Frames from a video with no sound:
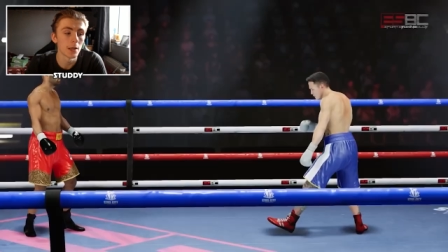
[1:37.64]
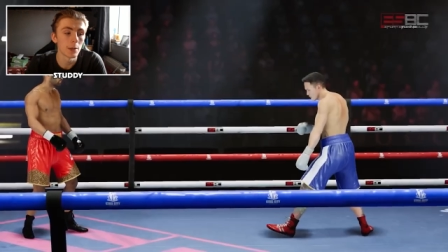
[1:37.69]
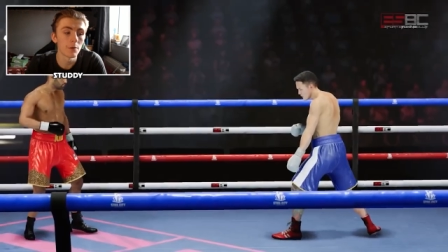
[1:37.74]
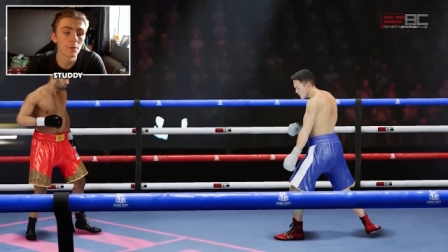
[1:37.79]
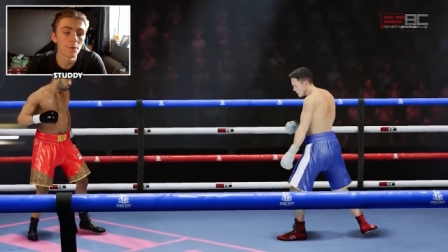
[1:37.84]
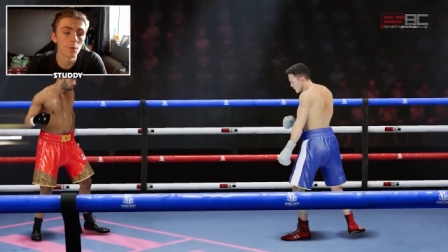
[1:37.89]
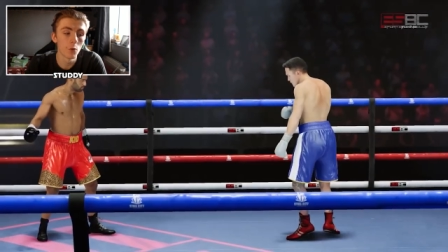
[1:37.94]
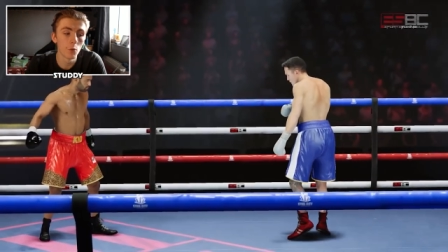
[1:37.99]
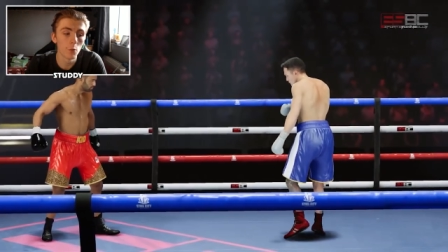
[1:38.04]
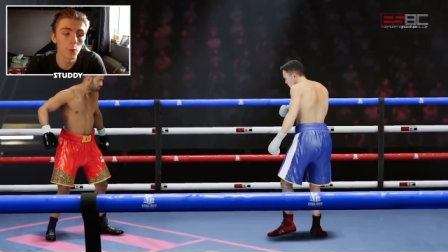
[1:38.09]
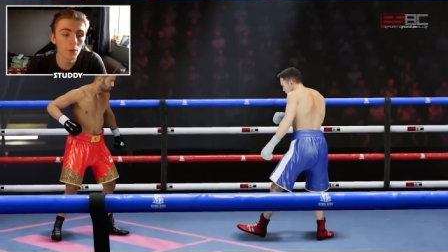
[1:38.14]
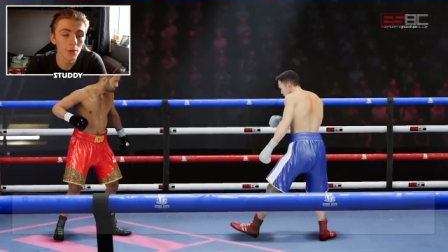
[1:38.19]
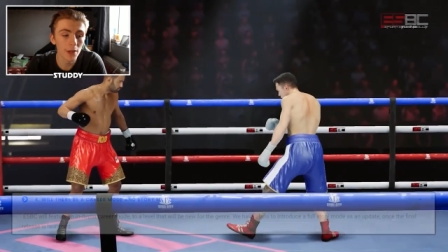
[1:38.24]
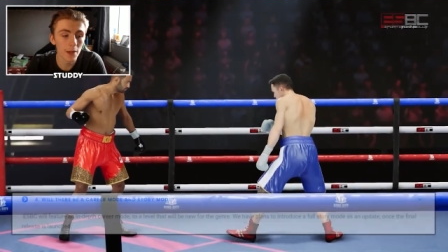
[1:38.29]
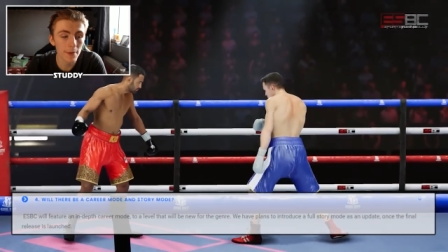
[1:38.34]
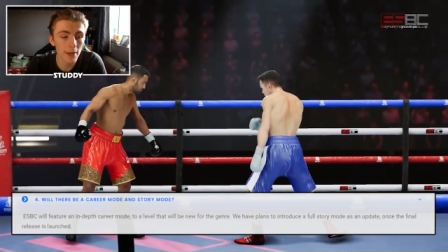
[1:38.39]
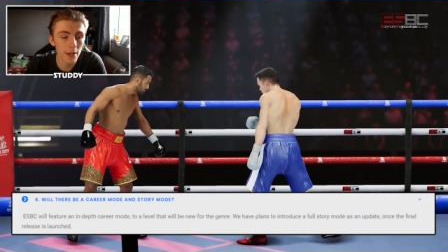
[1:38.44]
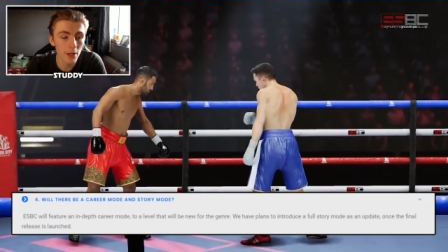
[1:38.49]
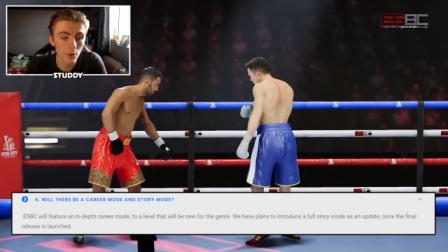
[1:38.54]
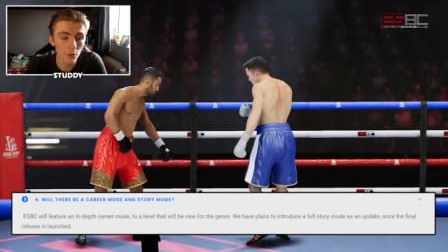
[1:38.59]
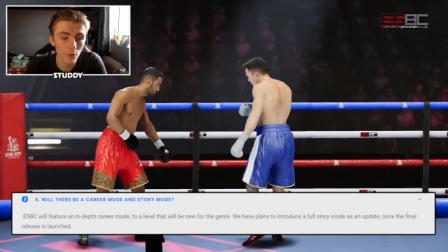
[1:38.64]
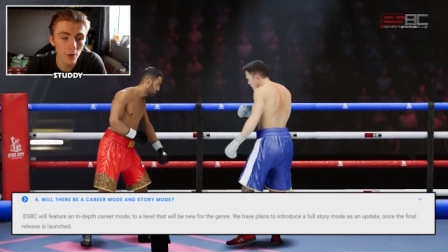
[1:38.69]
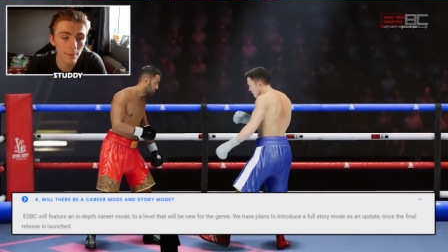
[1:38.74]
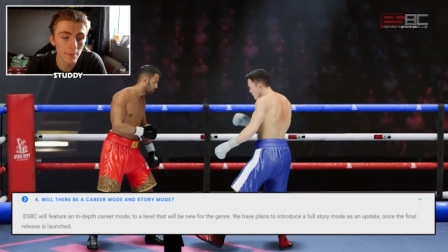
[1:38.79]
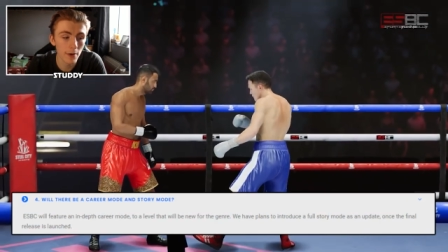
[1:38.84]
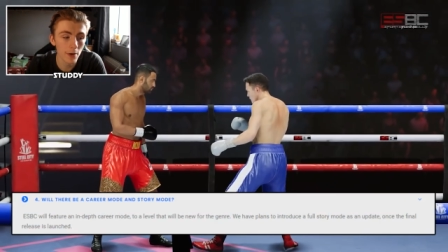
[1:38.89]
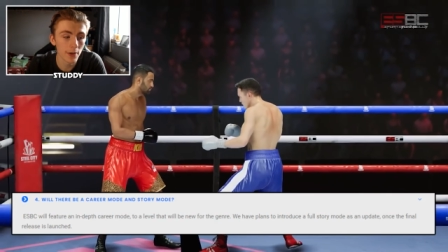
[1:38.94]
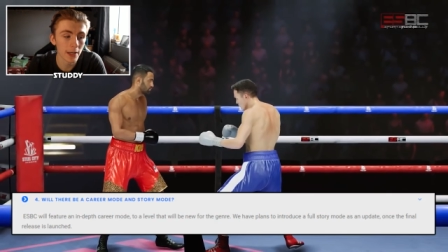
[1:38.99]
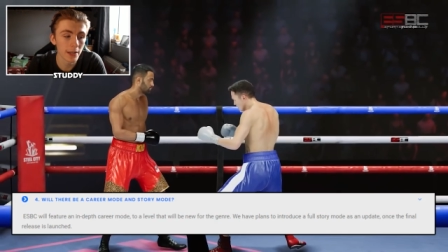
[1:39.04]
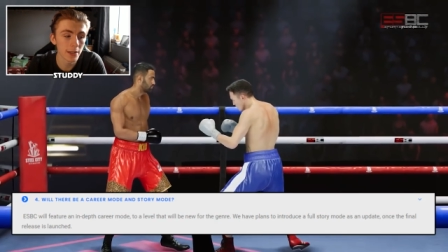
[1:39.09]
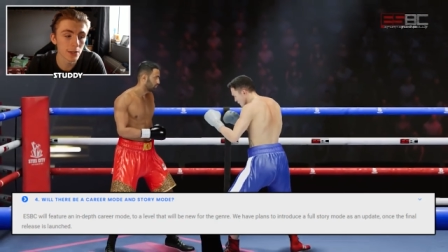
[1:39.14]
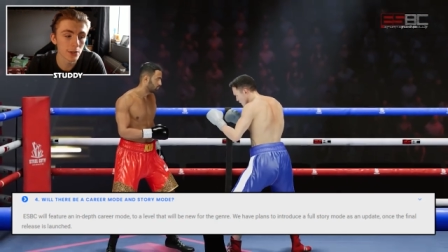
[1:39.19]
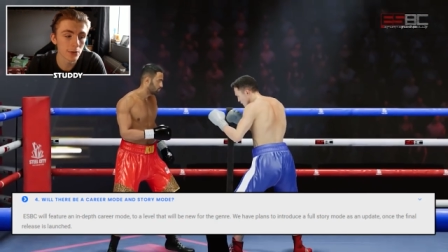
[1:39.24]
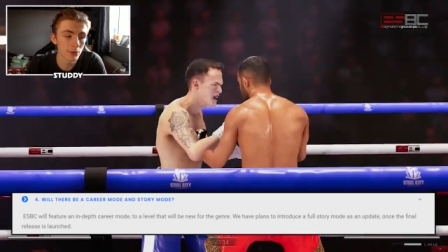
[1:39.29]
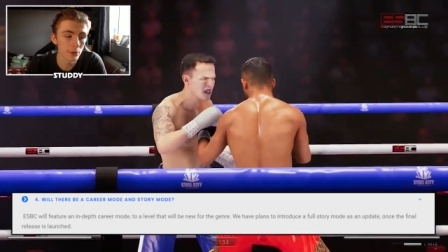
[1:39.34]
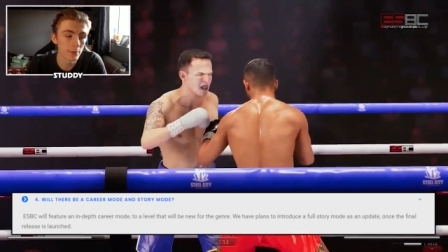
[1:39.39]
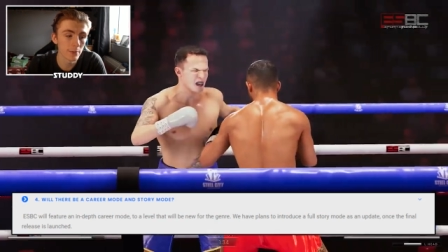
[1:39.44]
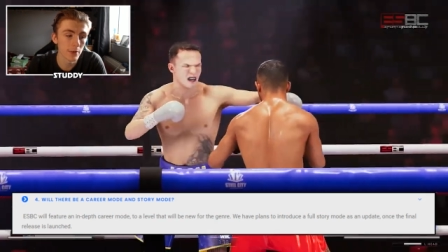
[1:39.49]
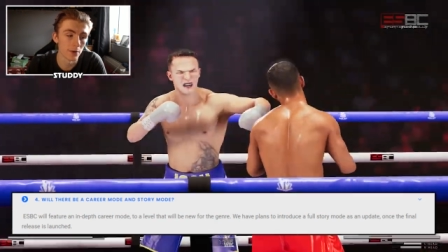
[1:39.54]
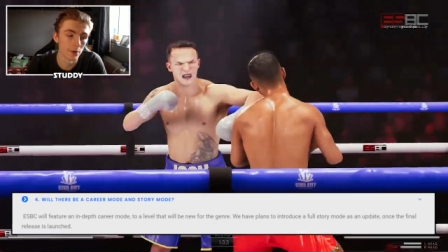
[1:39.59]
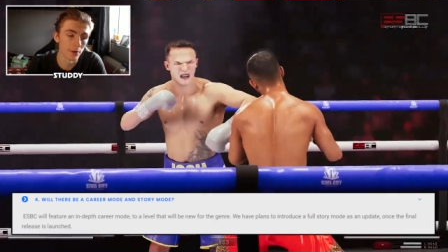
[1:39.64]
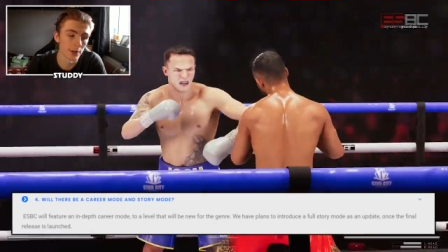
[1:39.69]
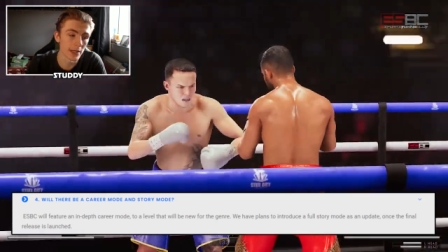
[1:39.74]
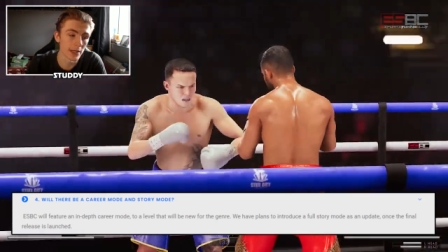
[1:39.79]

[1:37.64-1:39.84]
Number four, will there be a career mode and story mode?